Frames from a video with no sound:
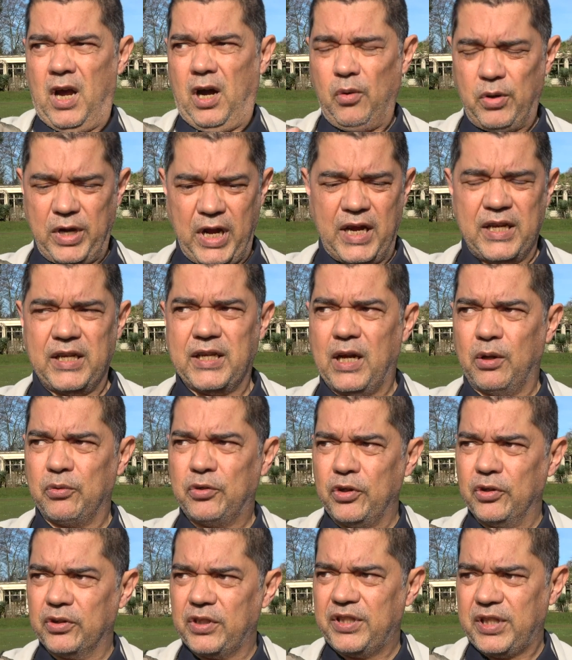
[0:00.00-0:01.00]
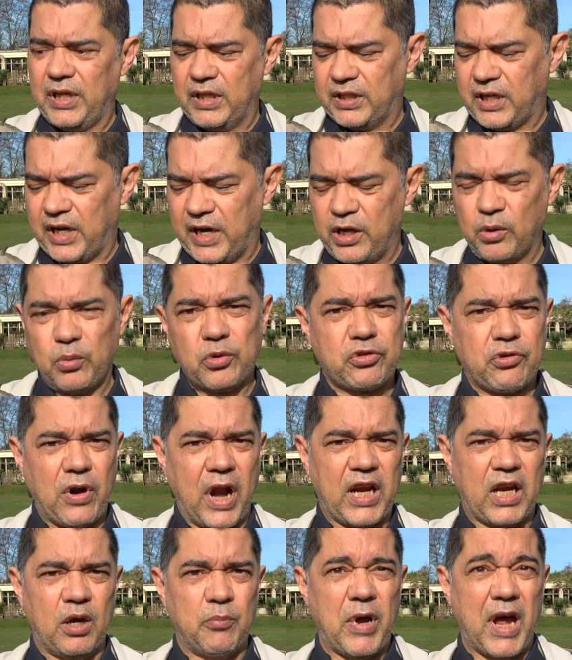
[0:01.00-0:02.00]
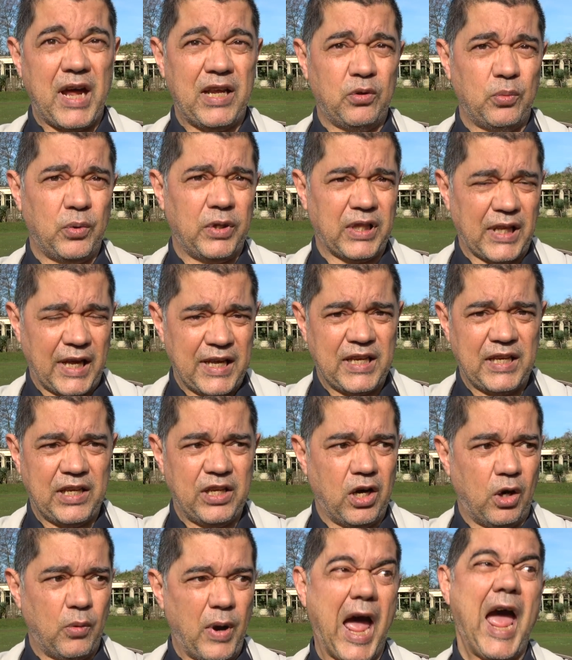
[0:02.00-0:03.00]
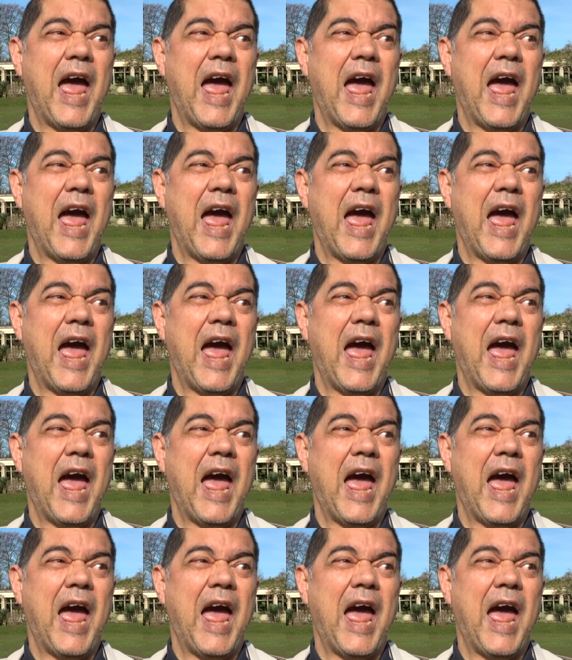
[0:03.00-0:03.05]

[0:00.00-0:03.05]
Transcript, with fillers: Okay, now the other thing that I always recommend with like, you know,